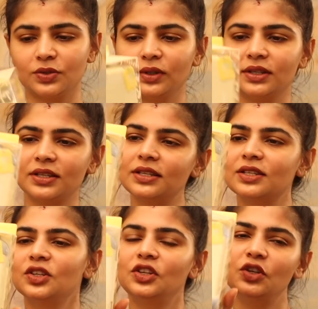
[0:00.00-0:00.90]
So this is
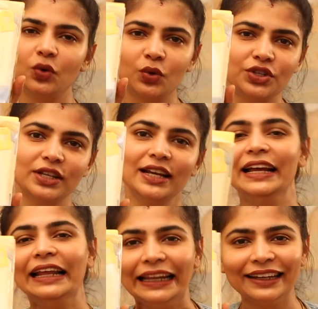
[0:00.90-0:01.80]
this cute
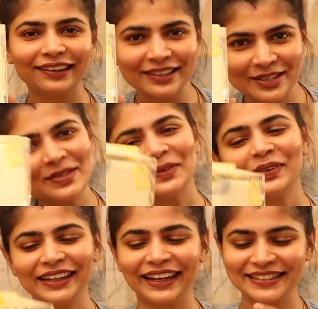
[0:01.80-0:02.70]
little
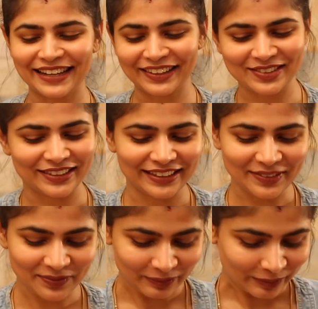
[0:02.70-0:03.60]
suitcase
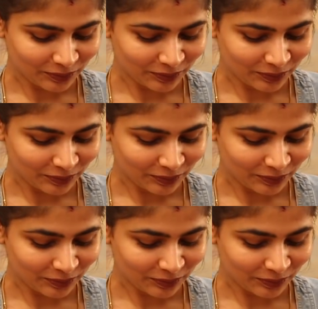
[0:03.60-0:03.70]
actually.